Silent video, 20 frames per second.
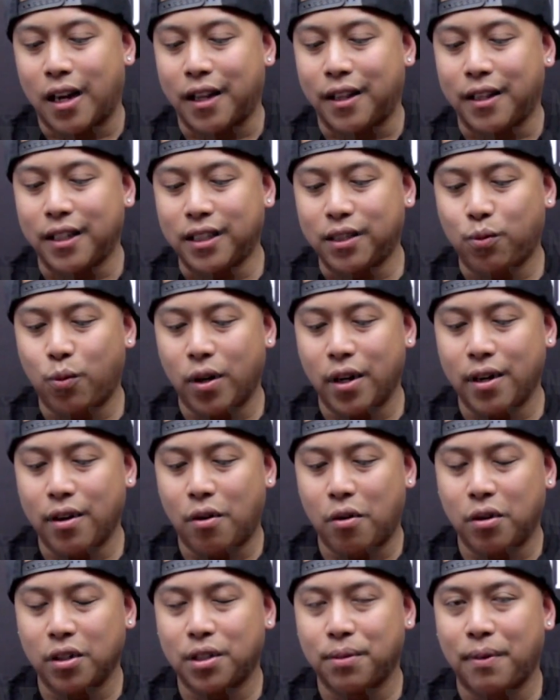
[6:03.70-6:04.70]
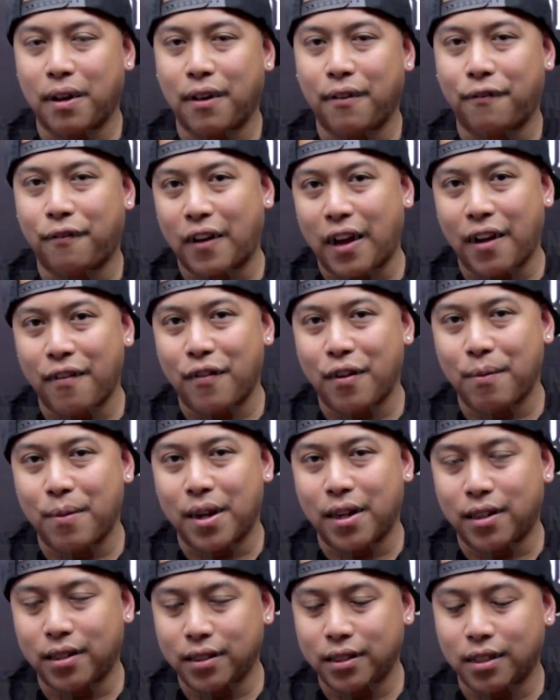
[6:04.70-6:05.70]
This one holds about 5
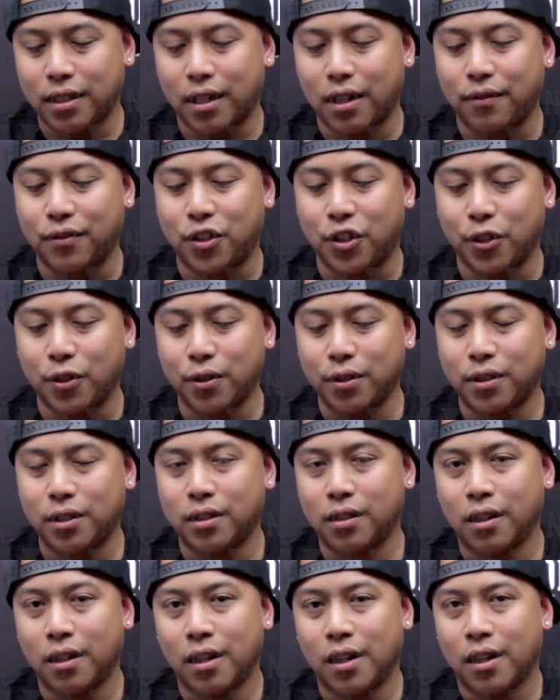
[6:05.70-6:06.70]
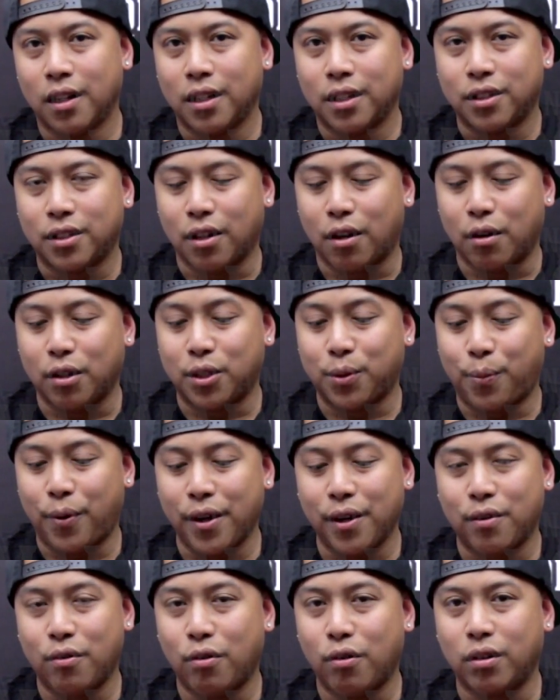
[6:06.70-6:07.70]
mLs of juice, so it's
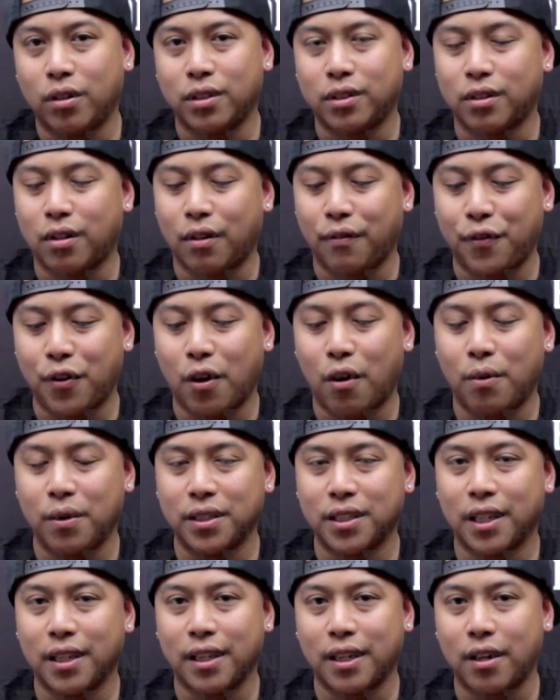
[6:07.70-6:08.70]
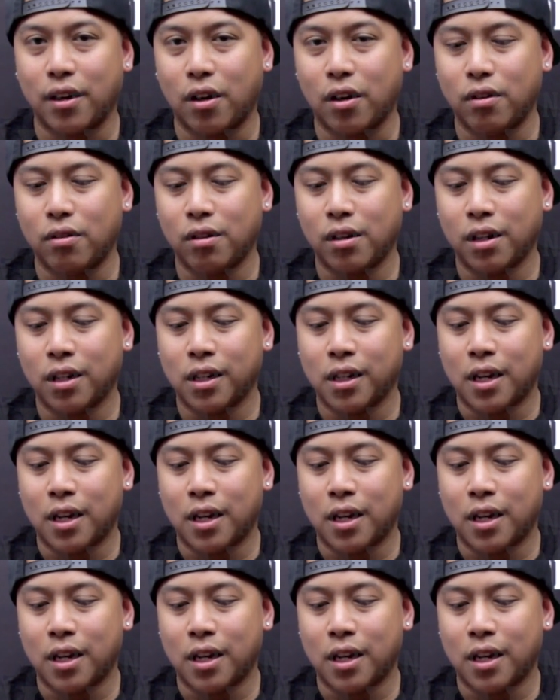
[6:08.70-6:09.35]
pretty cool. So if you're always on the go,